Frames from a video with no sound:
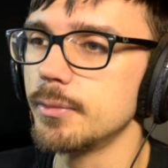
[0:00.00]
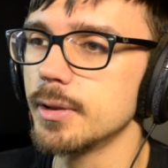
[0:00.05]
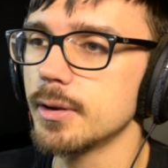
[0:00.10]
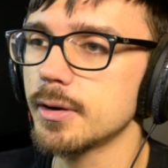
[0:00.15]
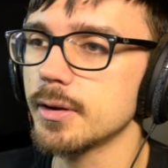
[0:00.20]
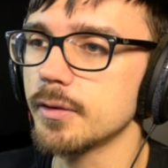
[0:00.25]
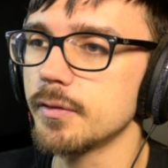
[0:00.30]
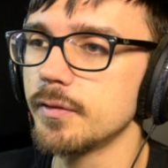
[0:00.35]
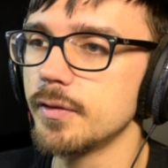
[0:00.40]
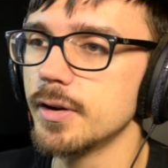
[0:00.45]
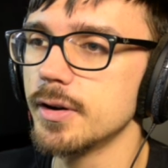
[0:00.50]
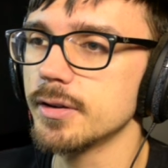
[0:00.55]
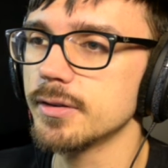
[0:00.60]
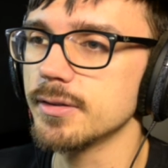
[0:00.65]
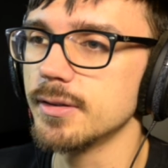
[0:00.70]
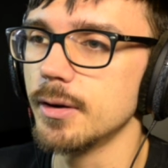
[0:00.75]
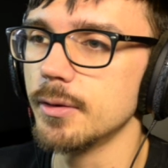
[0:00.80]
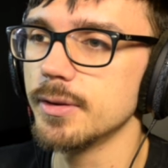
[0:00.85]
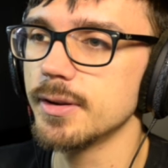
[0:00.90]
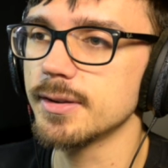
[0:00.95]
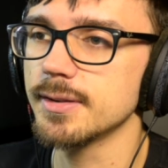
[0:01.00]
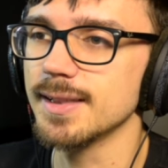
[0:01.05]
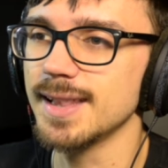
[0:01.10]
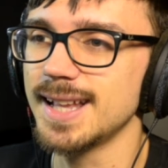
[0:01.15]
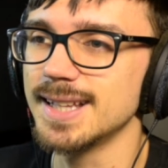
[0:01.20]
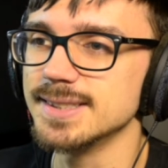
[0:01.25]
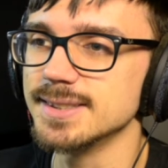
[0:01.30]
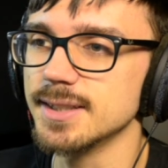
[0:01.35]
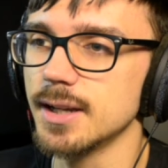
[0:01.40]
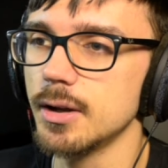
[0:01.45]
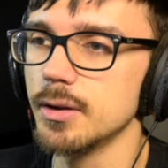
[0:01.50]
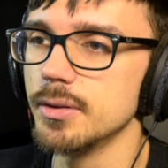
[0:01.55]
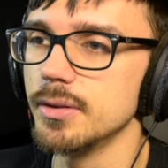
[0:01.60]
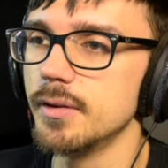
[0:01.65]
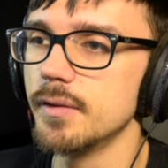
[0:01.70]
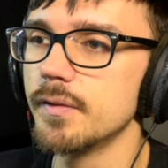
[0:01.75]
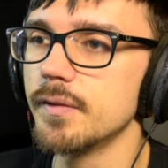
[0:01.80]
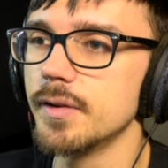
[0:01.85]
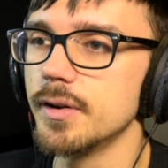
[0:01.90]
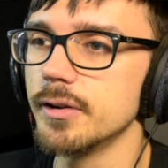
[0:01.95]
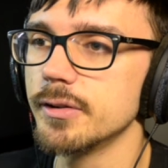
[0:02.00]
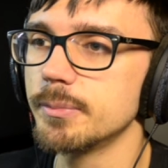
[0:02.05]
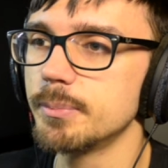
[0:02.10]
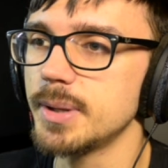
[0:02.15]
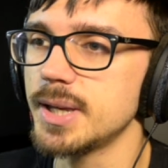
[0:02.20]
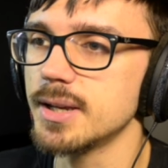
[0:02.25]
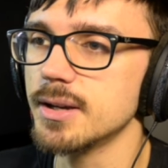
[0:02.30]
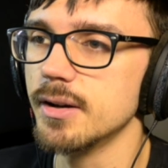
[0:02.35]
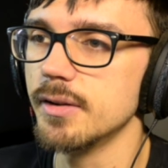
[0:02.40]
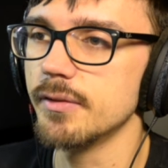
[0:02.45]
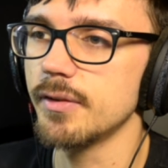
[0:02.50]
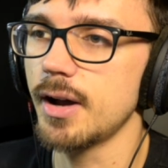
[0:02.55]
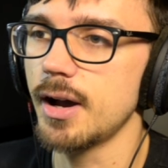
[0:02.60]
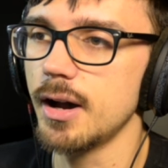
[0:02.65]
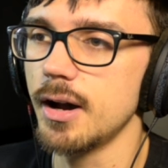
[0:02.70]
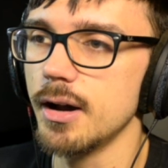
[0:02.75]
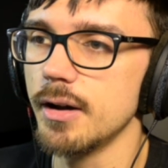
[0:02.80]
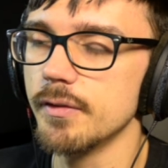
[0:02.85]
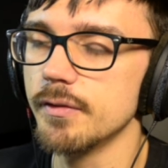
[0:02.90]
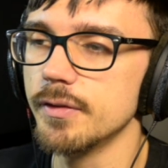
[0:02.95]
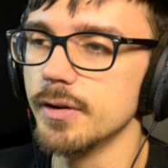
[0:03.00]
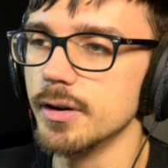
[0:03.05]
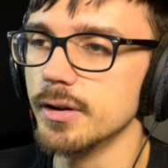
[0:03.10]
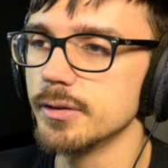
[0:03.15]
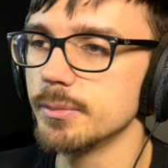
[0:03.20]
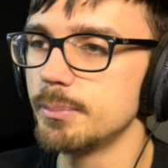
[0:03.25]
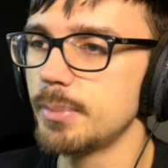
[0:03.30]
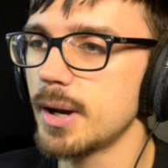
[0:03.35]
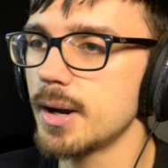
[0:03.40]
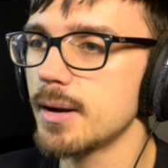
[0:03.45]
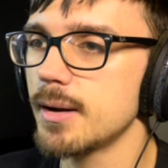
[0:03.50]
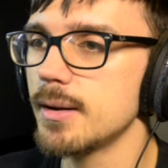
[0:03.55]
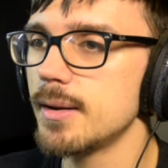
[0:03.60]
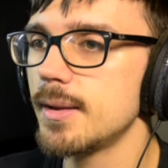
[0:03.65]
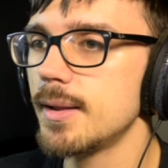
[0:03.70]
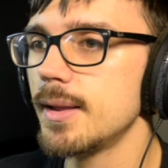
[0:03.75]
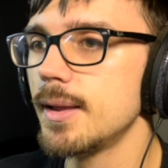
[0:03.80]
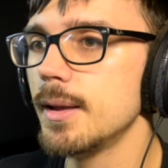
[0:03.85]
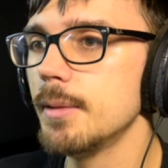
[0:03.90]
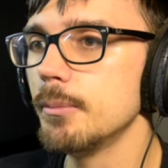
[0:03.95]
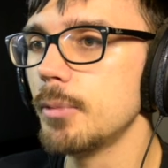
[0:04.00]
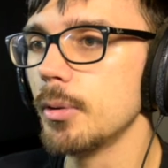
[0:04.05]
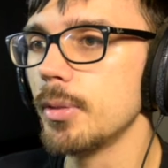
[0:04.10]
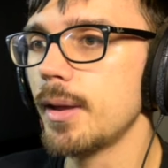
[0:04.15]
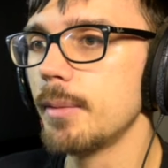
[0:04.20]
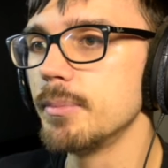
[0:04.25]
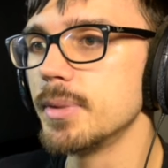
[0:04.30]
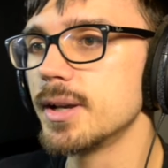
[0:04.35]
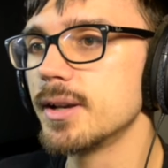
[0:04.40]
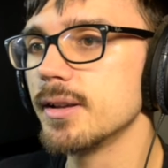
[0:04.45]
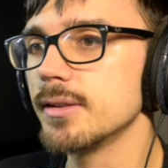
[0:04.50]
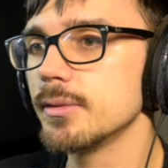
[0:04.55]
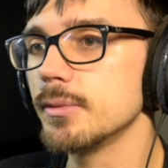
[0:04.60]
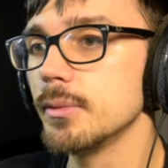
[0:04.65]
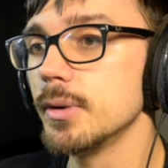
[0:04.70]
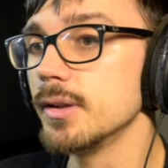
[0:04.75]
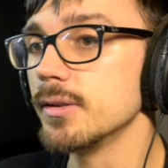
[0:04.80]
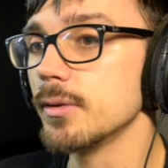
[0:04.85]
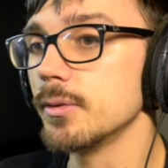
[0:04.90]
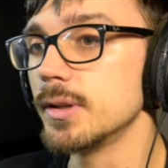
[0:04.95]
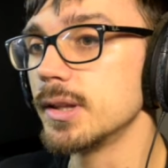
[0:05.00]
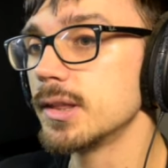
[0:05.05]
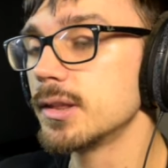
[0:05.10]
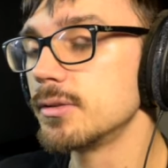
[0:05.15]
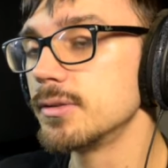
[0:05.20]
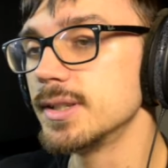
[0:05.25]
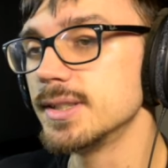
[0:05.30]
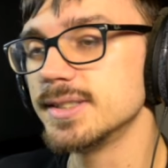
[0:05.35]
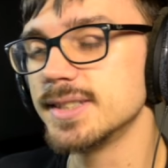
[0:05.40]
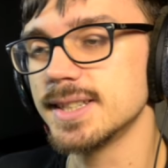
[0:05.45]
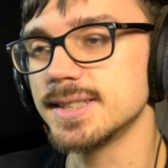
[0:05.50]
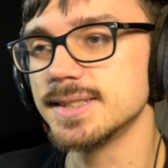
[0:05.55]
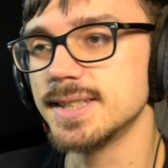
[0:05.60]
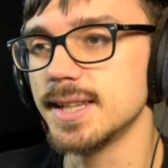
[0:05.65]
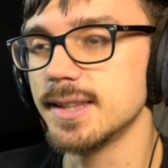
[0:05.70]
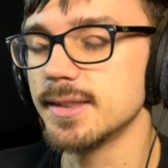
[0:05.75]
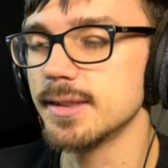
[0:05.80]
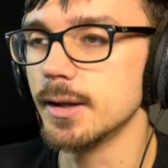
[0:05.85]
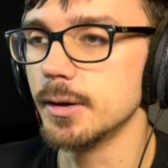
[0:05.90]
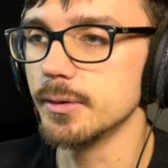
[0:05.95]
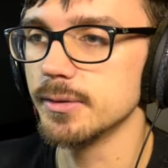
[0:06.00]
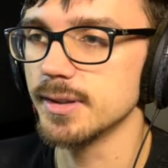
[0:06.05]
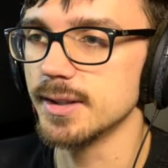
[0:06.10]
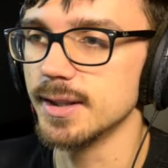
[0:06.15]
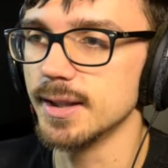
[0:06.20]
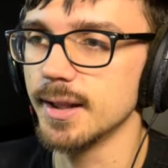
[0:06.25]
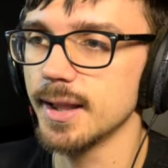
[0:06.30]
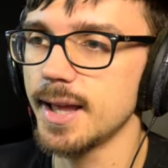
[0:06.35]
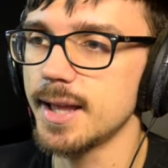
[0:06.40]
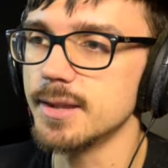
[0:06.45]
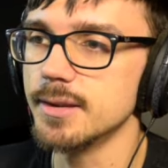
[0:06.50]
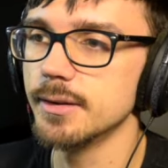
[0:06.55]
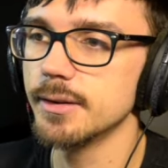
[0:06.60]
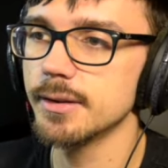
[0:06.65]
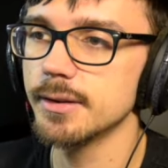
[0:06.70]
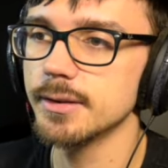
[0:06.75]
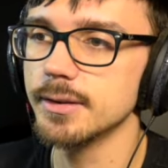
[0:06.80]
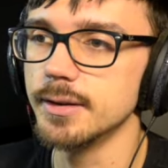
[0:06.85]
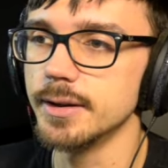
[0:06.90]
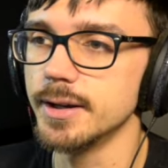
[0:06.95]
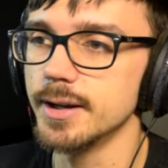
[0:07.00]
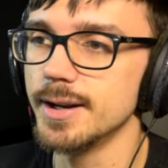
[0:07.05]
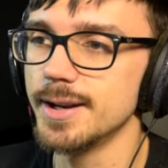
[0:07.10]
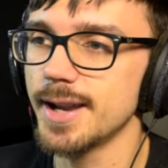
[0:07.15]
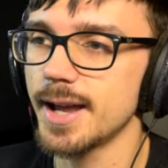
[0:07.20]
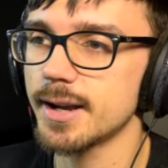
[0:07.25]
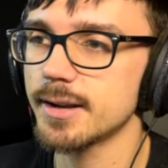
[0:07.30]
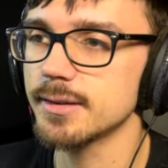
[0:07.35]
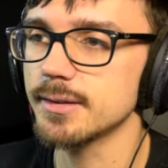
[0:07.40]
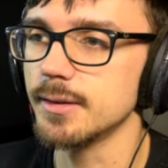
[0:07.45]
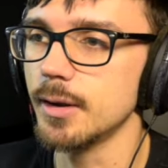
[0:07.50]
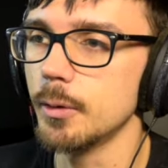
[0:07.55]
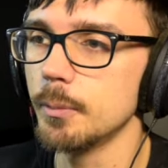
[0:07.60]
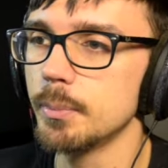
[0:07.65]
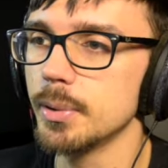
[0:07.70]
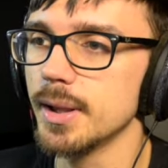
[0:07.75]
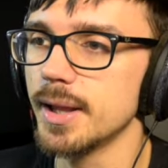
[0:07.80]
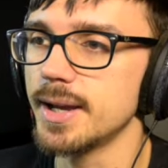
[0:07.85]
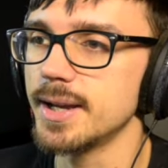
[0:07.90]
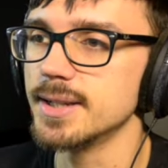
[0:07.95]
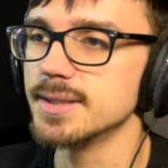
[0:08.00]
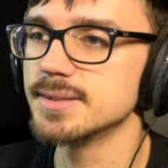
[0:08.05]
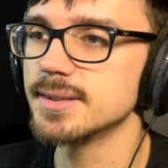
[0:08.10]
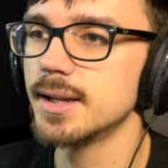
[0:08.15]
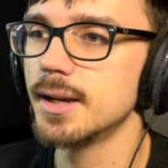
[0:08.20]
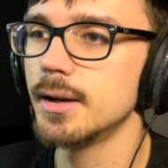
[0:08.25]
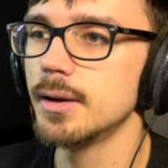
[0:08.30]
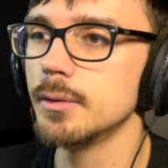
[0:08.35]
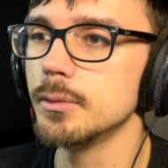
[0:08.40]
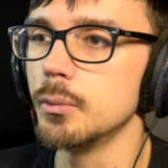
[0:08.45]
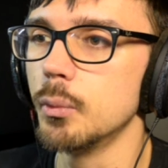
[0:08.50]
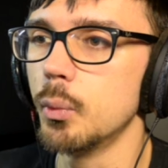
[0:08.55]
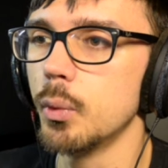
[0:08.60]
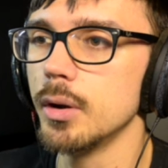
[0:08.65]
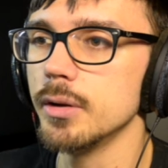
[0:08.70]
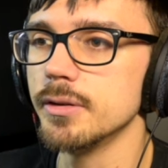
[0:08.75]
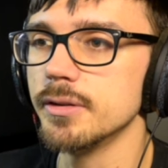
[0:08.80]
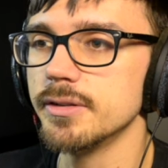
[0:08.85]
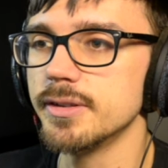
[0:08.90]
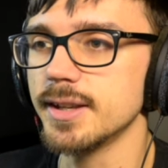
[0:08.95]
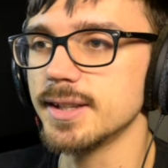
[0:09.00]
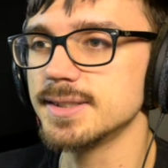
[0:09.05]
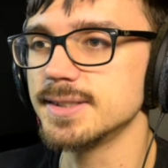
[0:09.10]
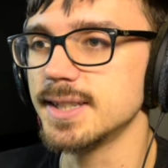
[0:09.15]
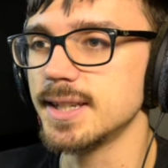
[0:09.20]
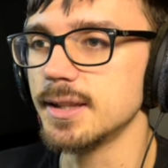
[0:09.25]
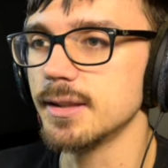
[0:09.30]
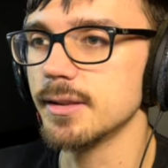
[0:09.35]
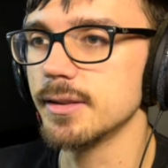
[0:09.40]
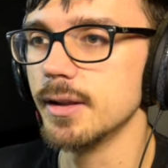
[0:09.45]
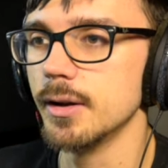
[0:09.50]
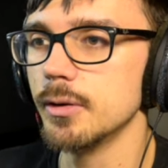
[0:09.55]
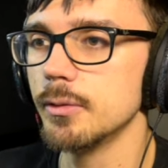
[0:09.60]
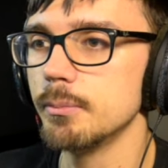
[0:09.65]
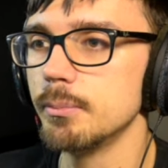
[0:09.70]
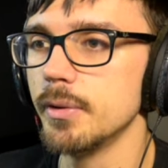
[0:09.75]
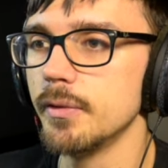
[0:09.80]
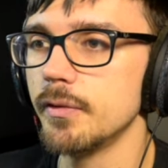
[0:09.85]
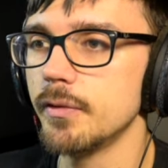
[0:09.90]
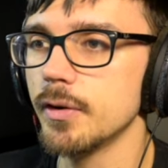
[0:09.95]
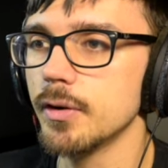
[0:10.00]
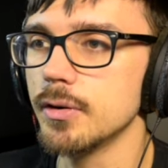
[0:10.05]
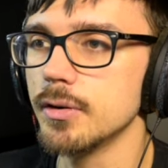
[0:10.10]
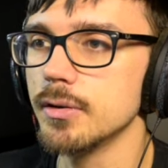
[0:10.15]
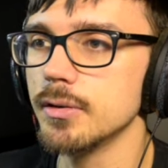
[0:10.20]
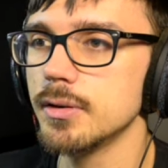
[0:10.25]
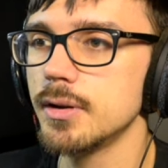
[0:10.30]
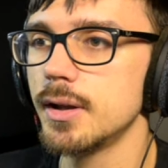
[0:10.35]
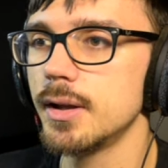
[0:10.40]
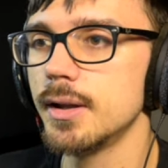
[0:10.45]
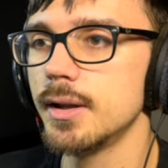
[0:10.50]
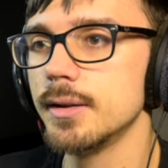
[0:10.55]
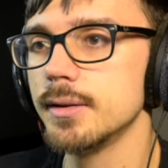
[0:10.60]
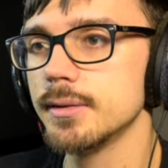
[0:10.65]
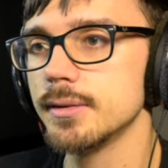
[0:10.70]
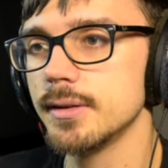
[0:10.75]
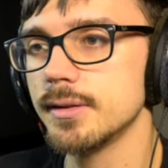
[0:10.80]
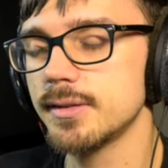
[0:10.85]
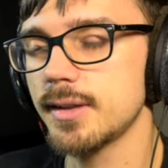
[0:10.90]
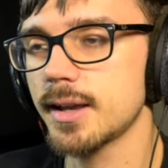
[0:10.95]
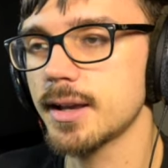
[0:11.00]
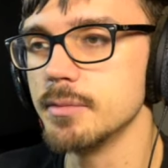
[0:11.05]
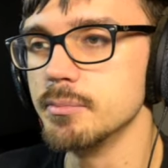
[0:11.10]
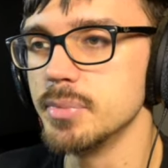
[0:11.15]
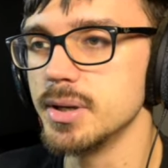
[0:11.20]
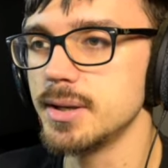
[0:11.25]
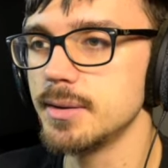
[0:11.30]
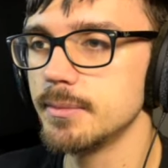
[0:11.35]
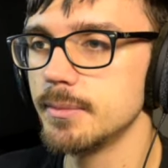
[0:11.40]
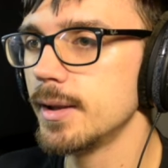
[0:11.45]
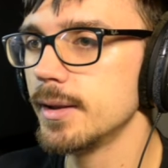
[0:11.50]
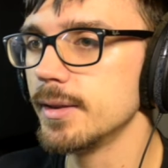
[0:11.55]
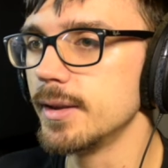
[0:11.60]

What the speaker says: we look at the first note, this lands on the first beat of our first bar, but then because it's only 3 16th notes in length, the next note plays 1 16th note before the second beat.